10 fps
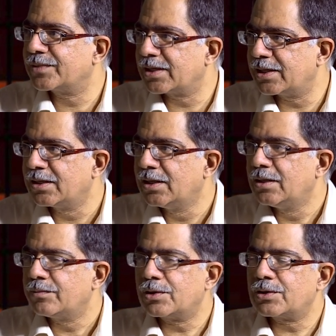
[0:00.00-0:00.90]
right
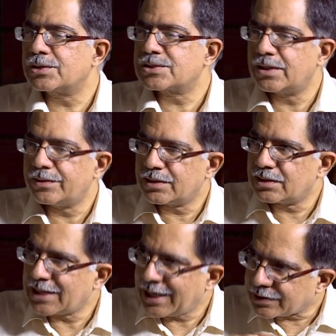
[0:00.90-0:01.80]
okay. because
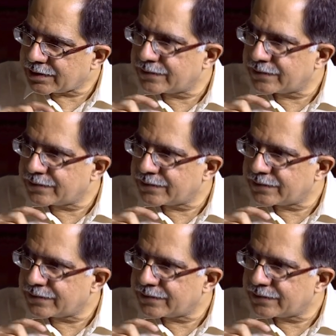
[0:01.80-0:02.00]
that